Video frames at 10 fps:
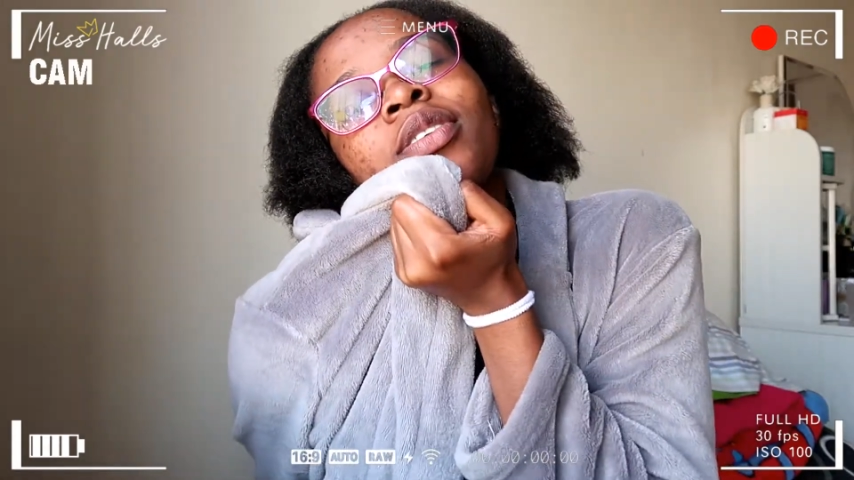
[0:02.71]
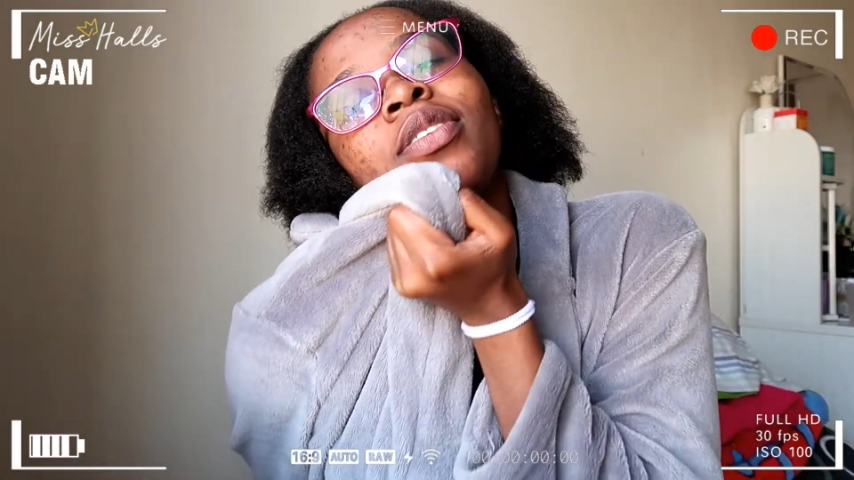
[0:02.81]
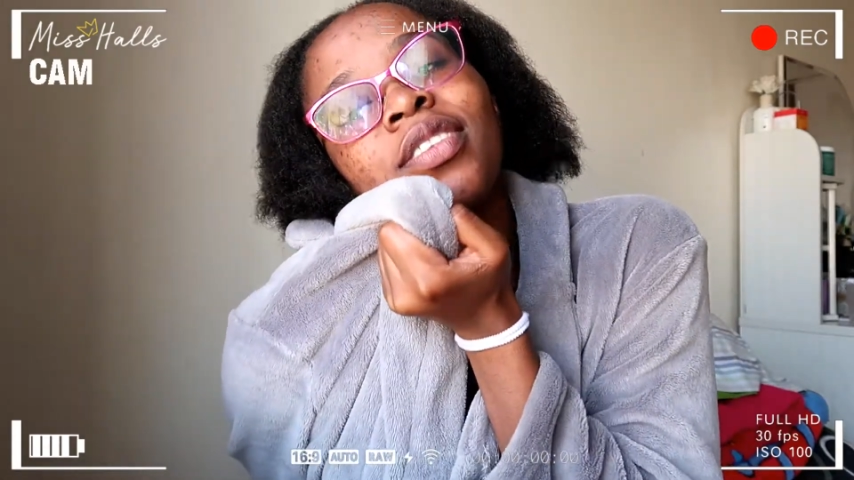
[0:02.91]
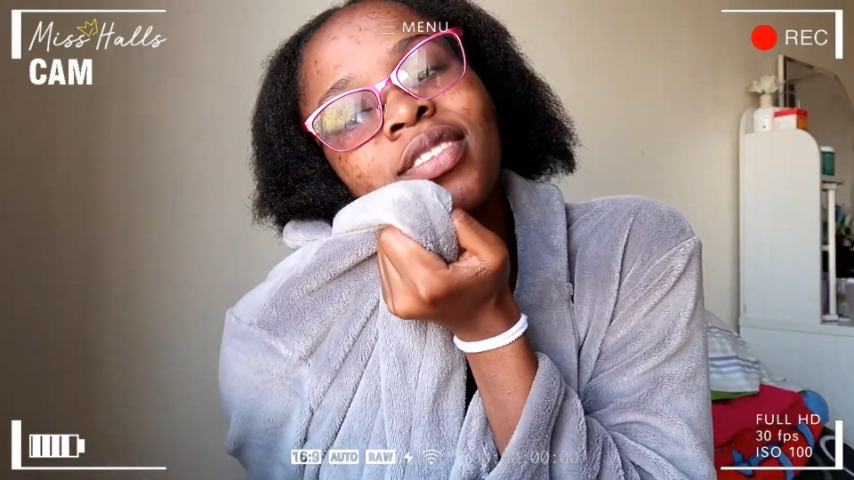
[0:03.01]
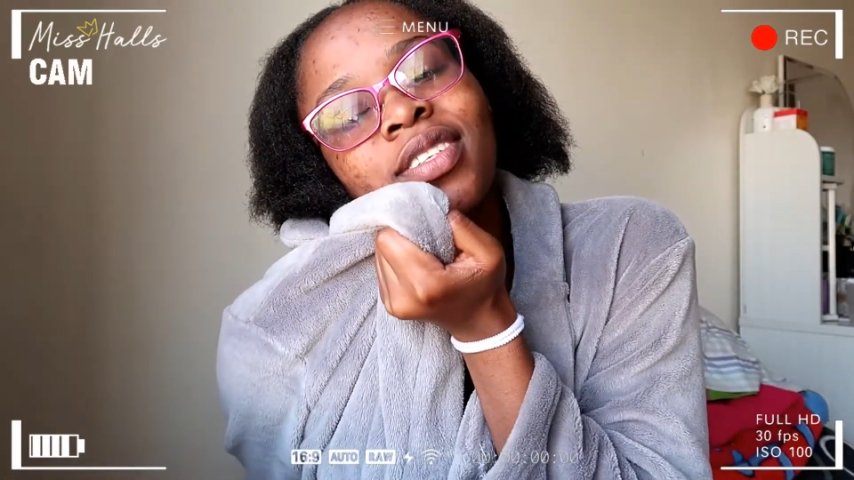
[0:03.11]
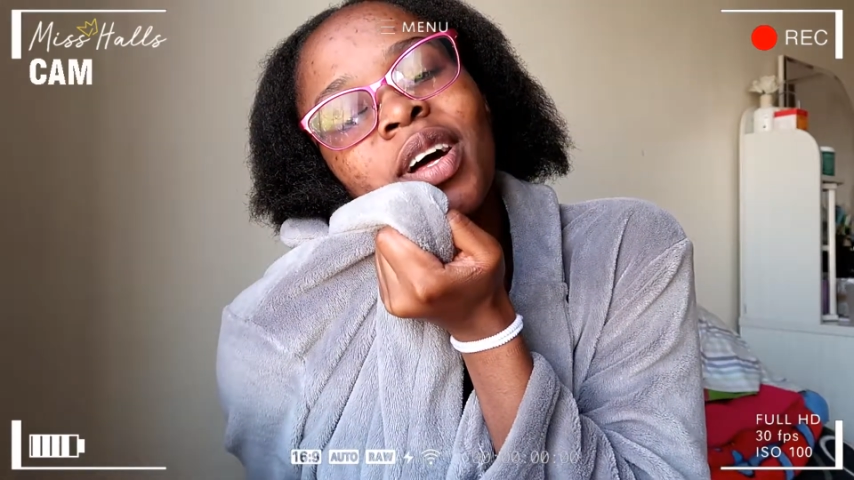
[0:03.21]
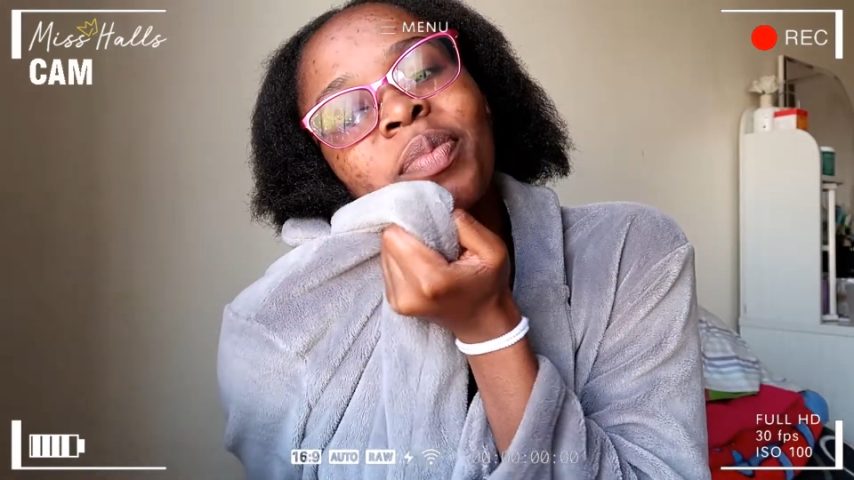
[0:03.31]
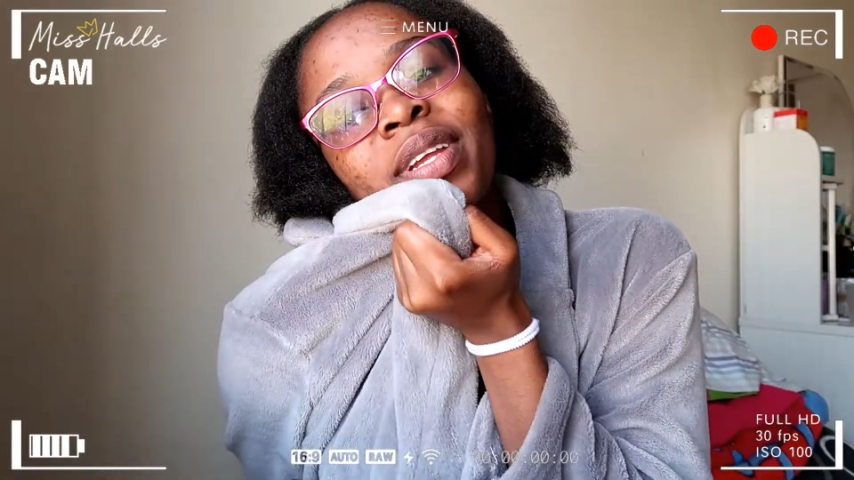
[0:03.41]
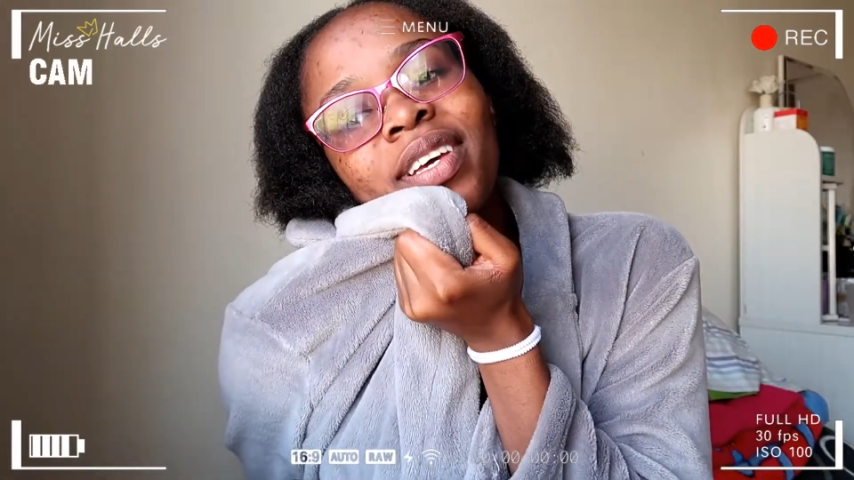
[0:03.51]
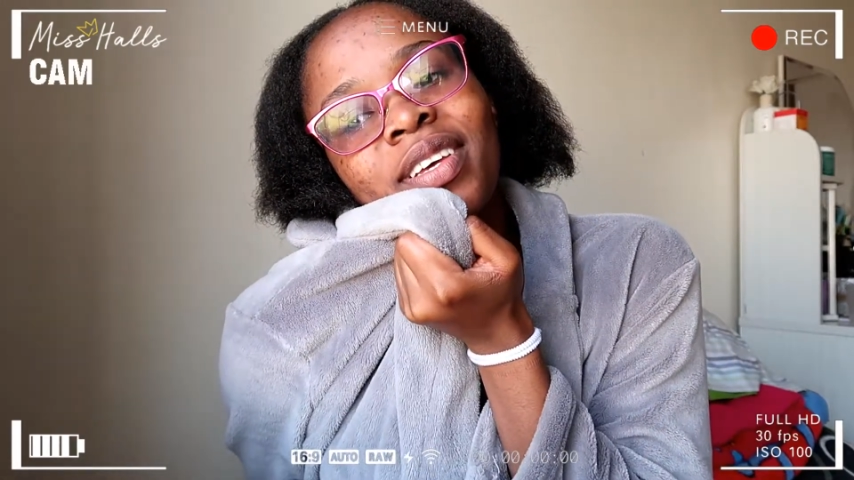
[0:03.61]
you need to
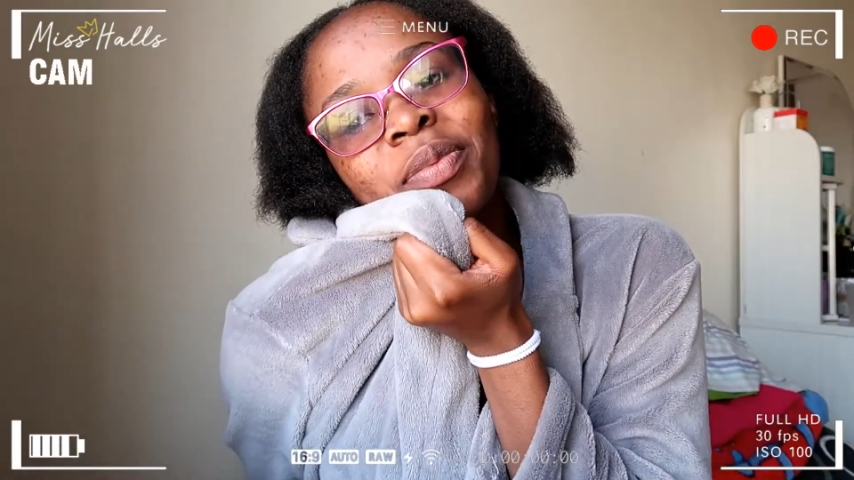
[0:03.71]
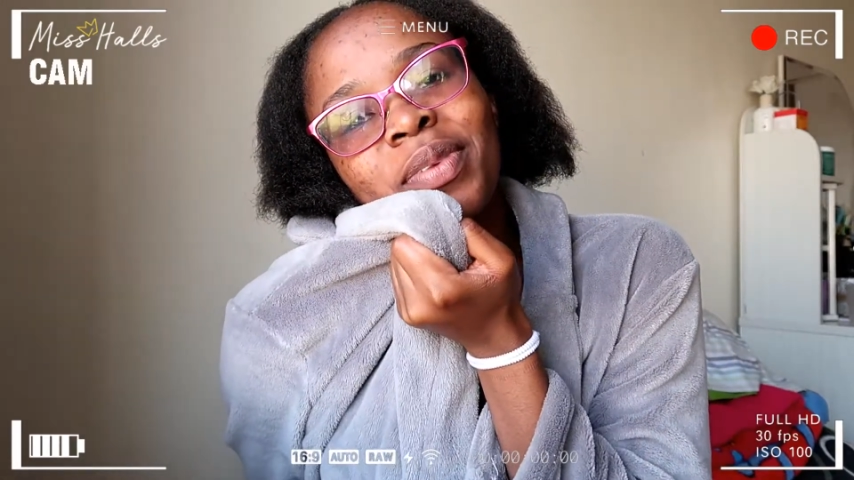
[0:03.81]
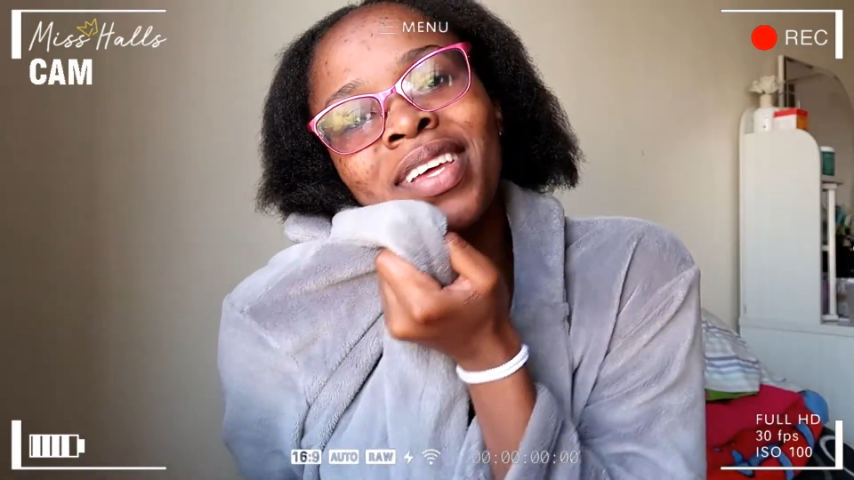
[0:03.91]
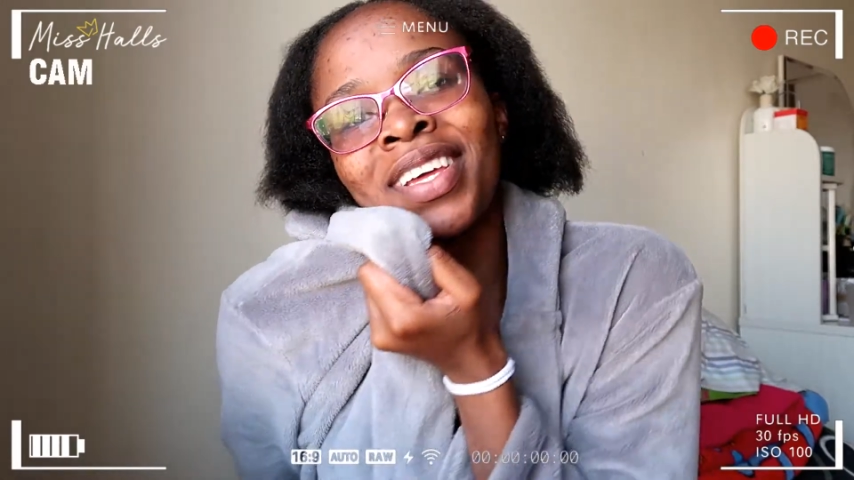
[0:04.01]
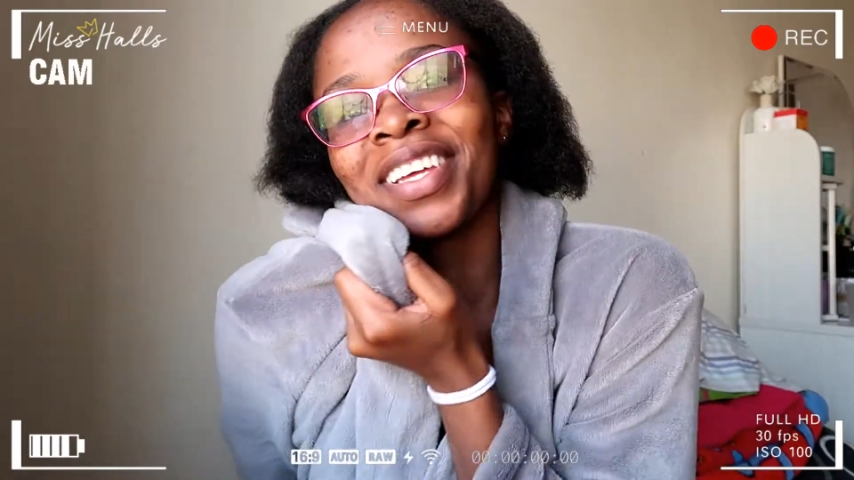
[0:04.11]
stop liking me.